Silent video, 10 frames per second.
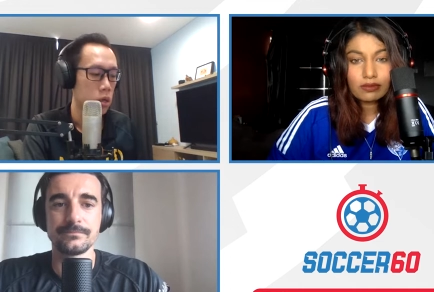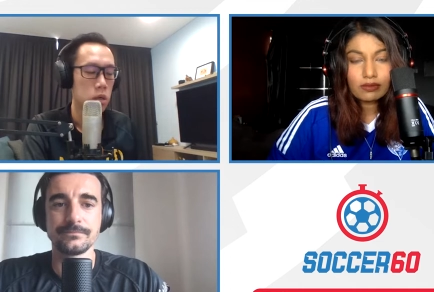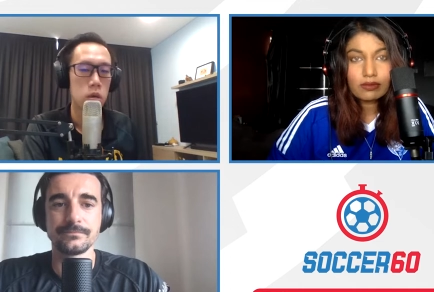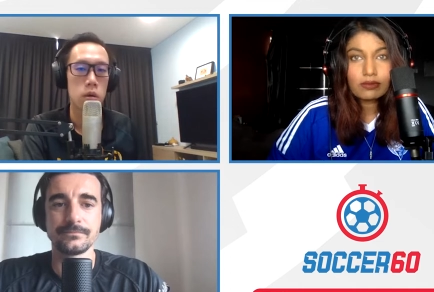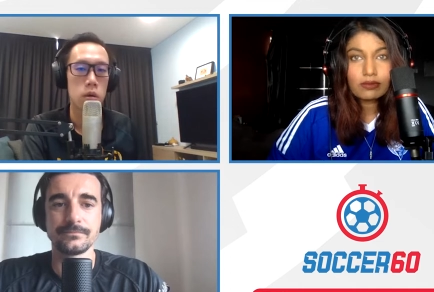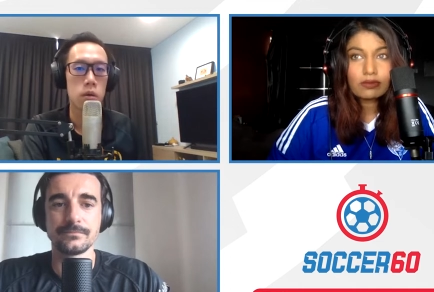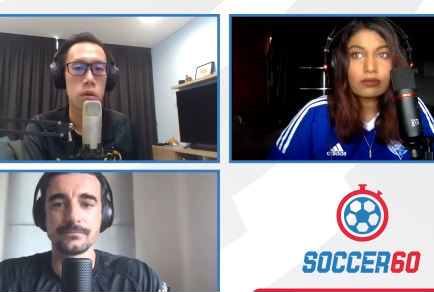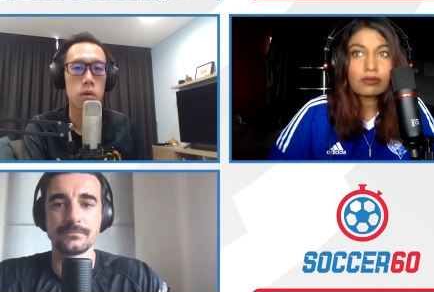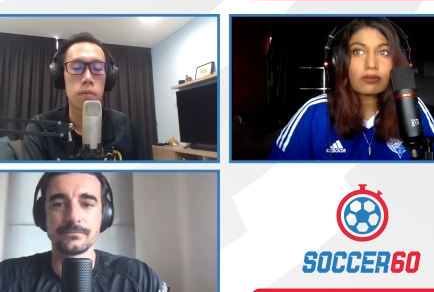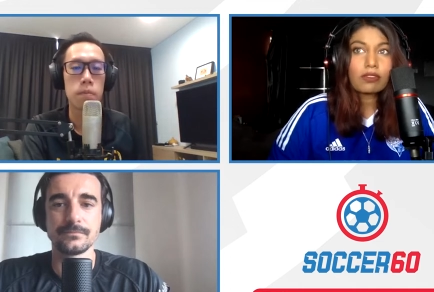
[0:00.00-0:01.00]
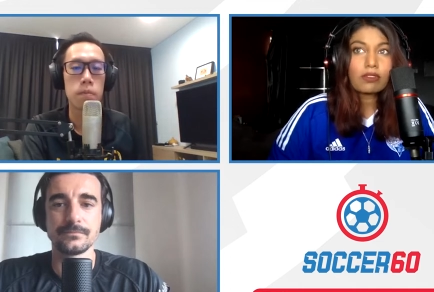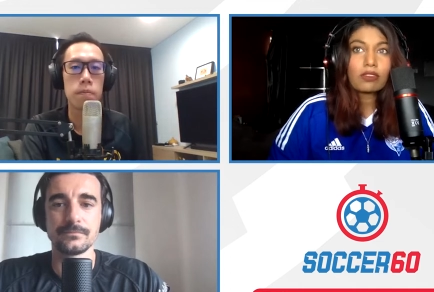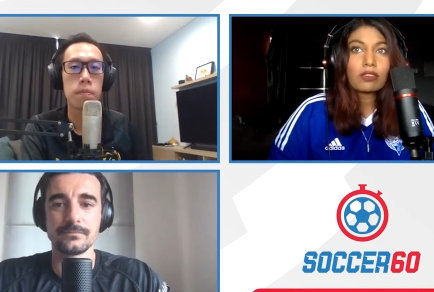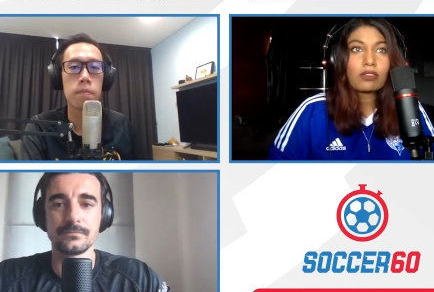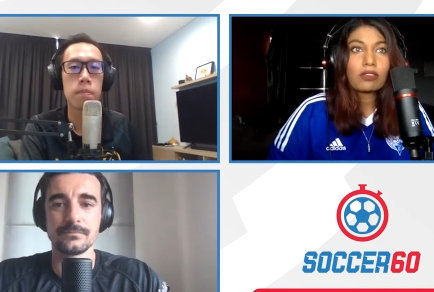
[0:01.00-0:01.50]

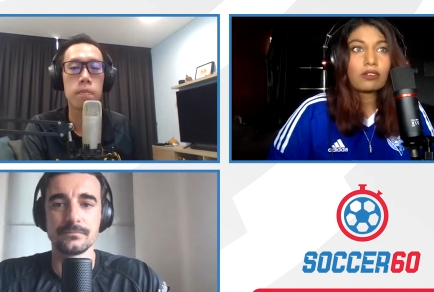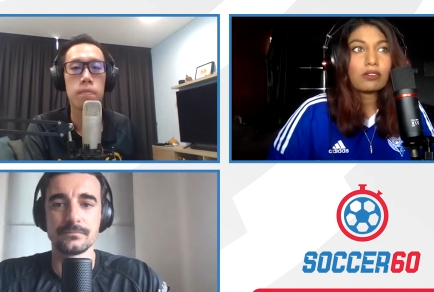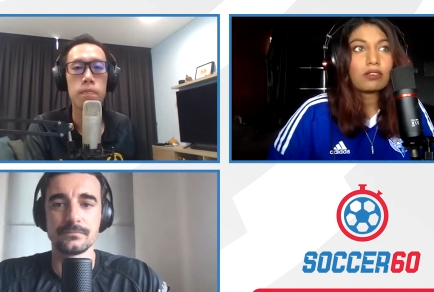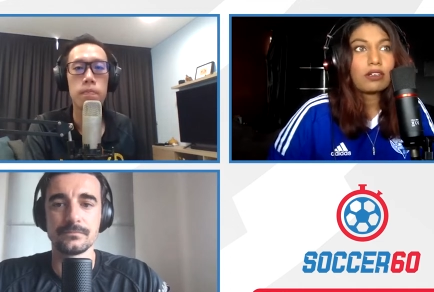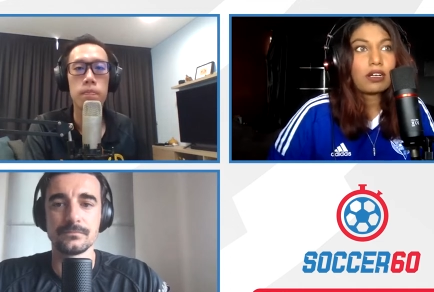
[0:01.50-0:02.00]
[no speech]